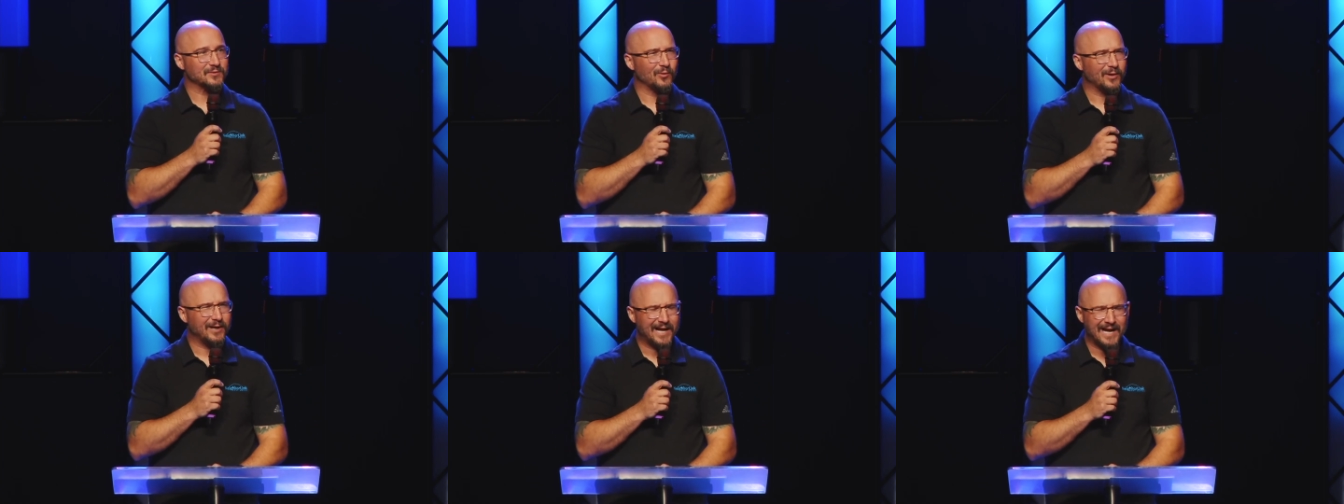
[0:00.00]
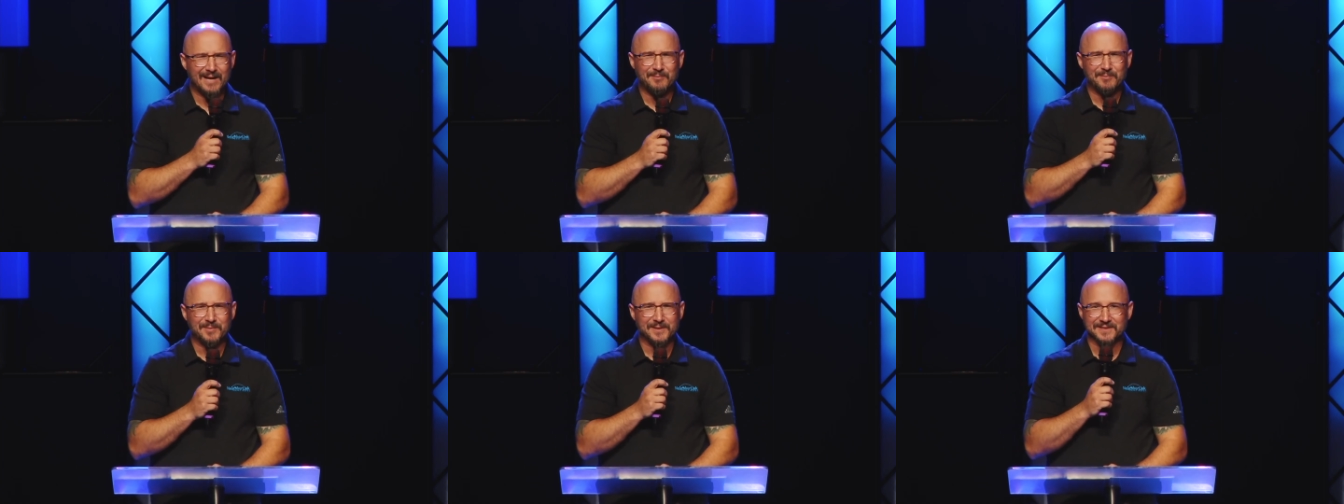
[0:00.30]
What
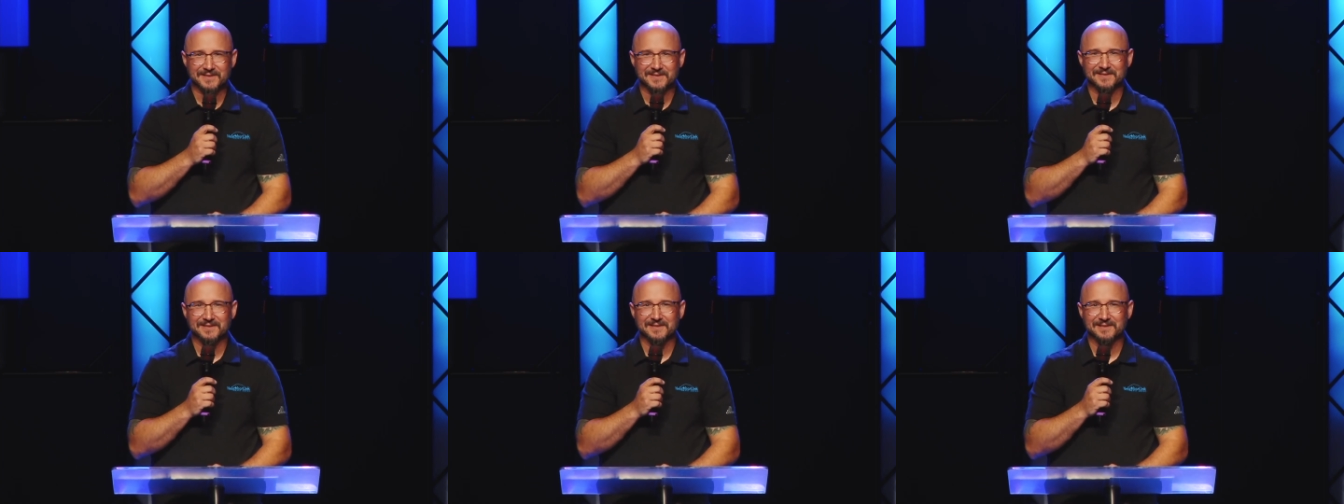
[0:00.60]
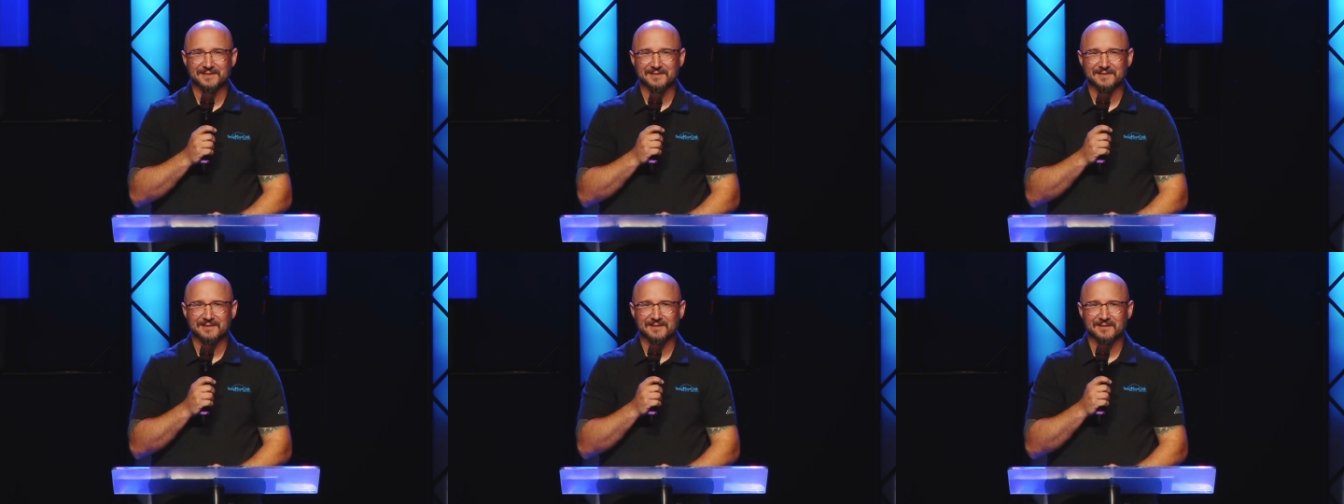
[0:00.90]
happens?
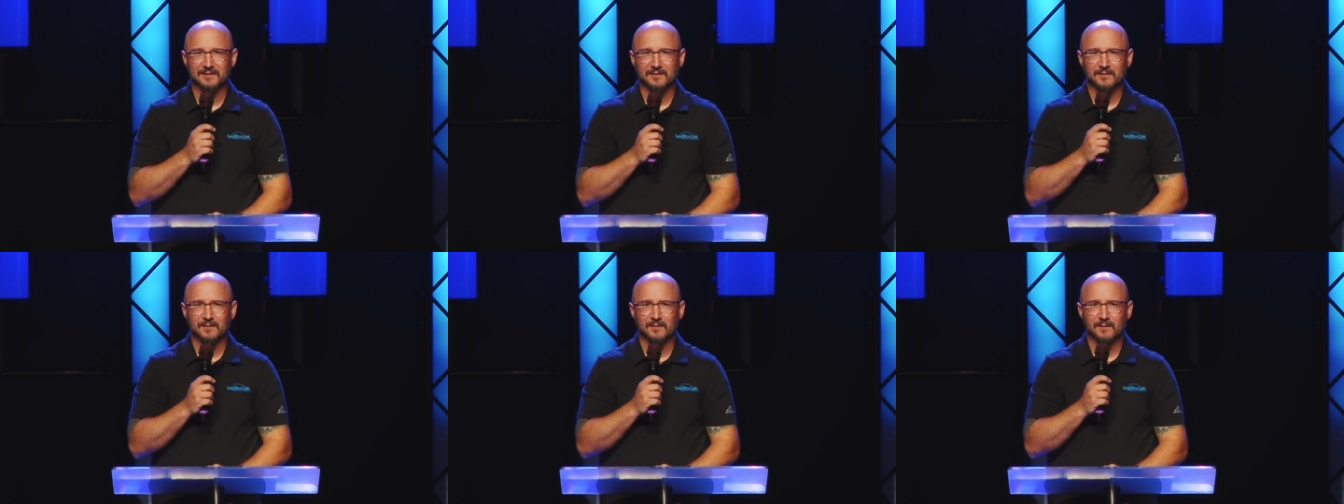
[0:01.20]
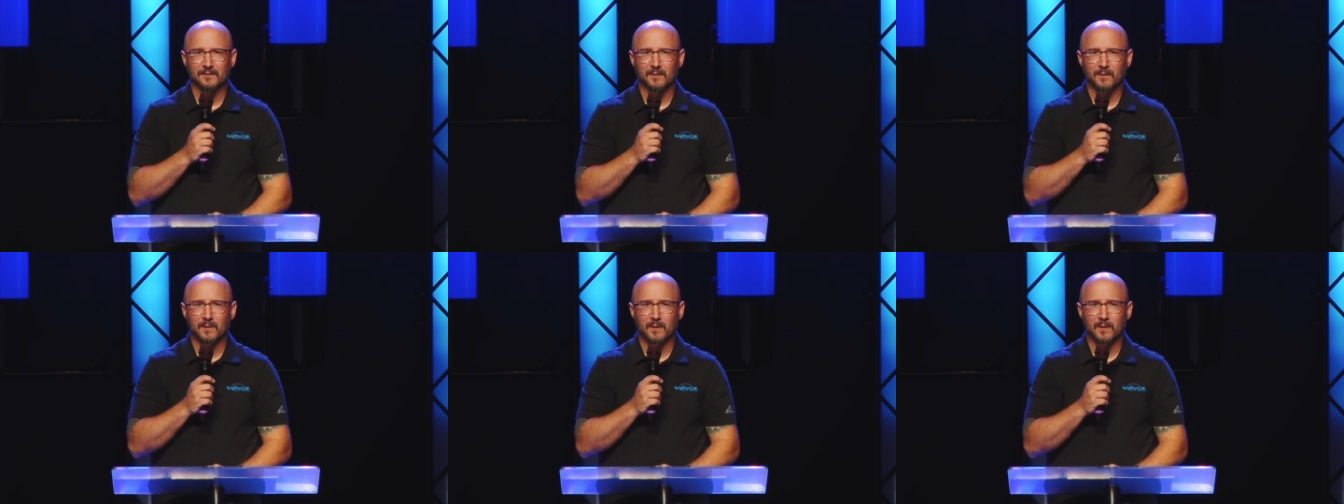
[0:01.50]

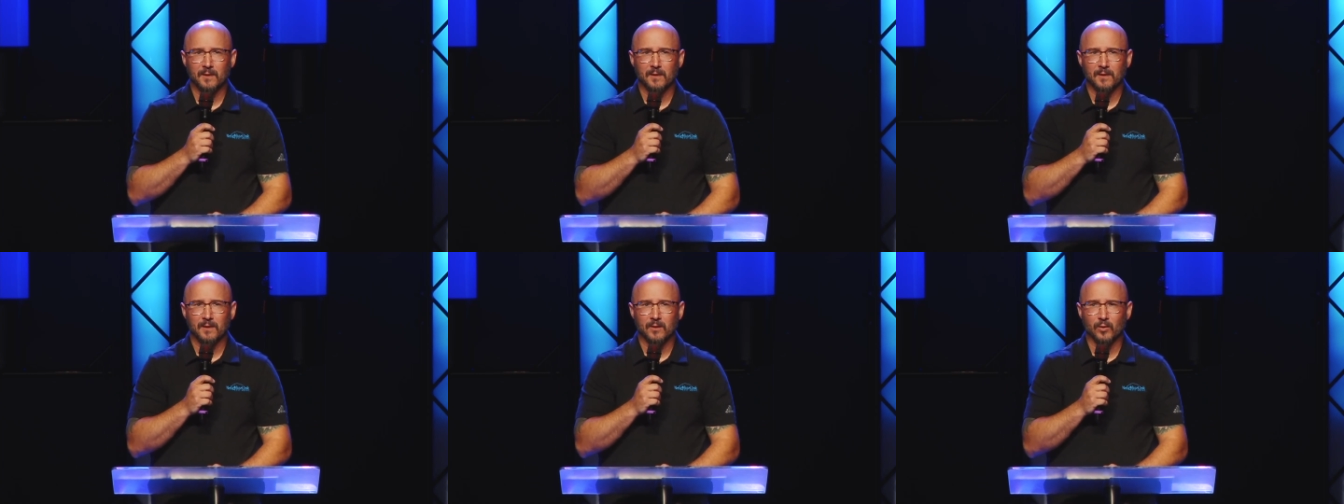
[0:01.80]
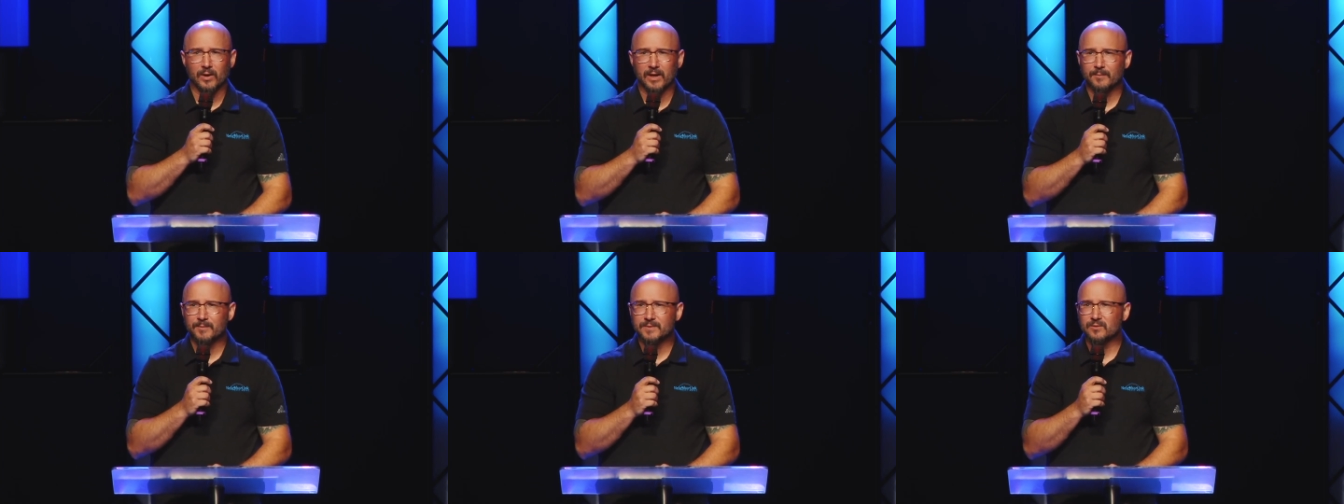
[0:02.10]

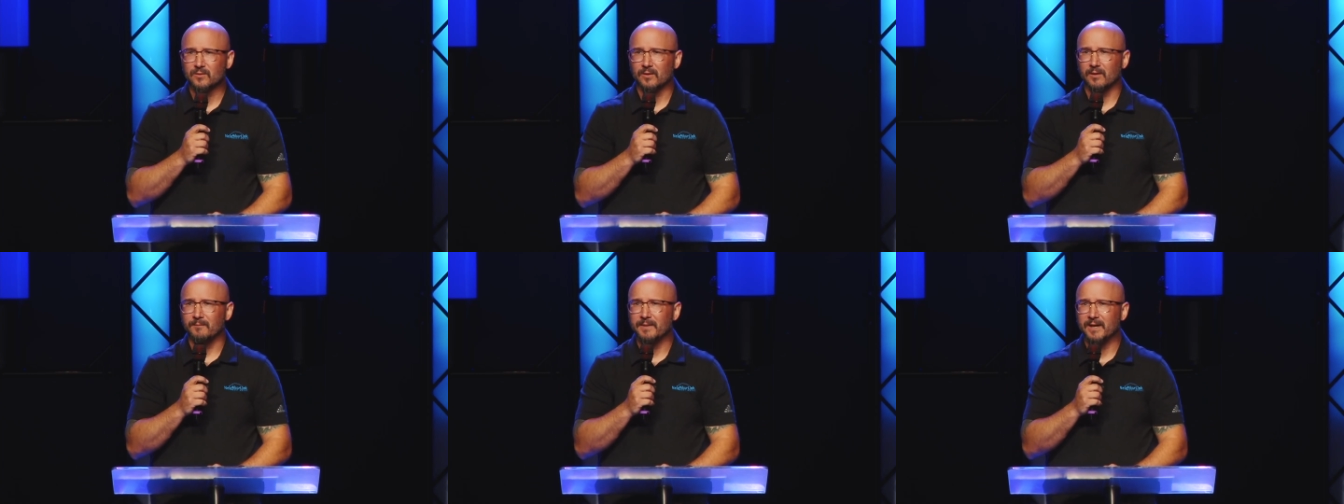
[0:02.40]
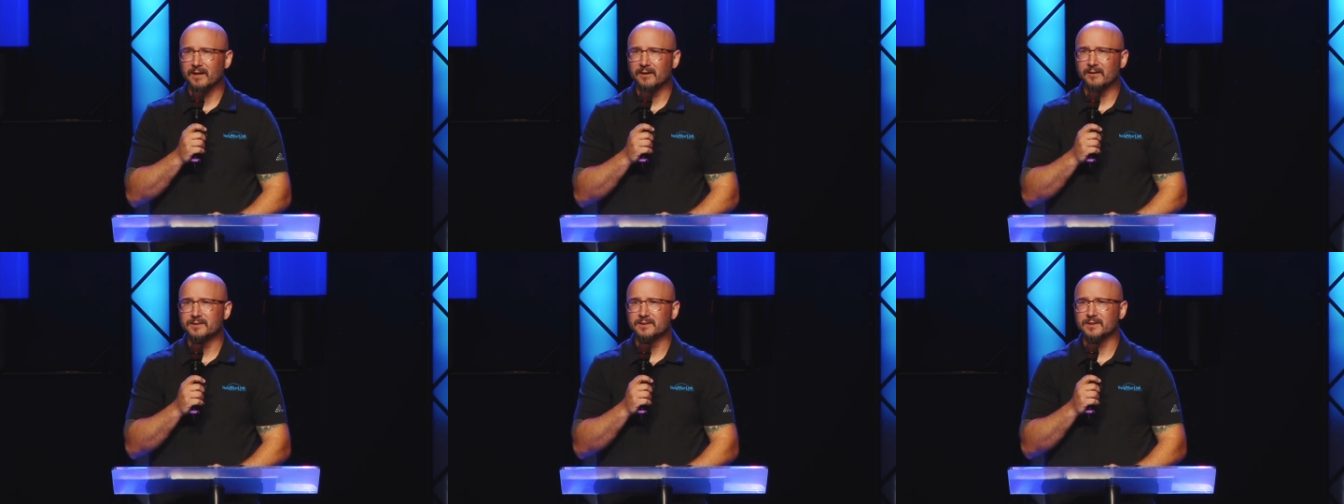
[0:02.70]
What happens to our
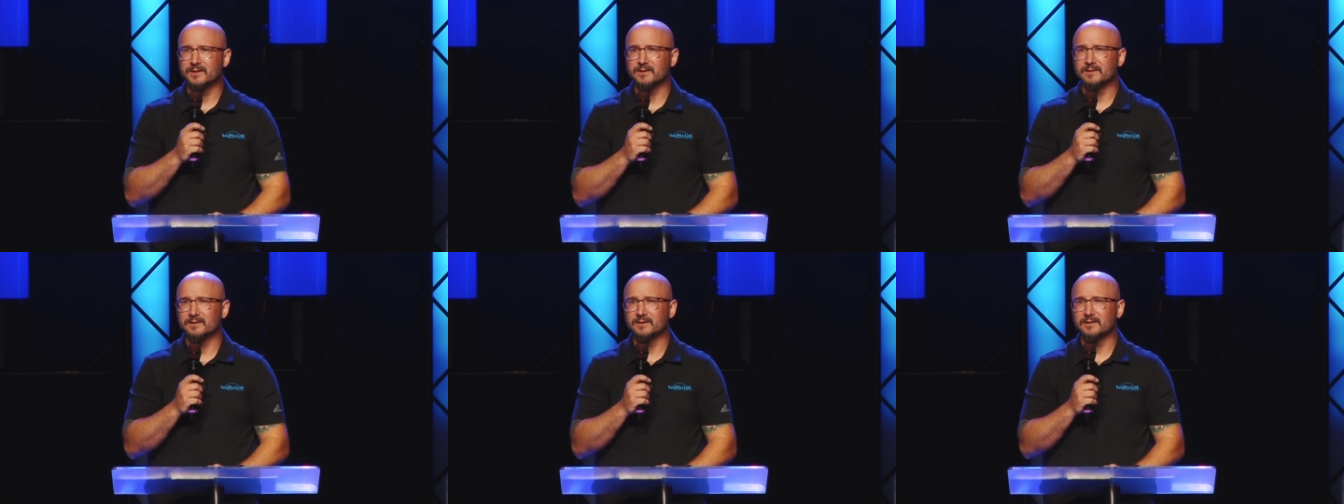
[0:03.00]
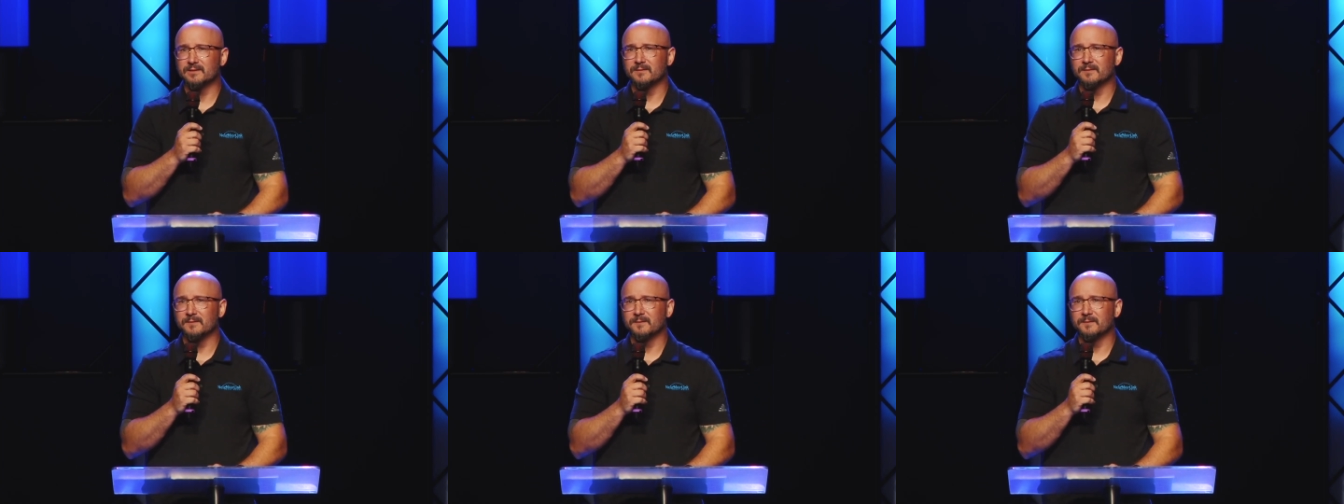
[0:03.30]
marriages?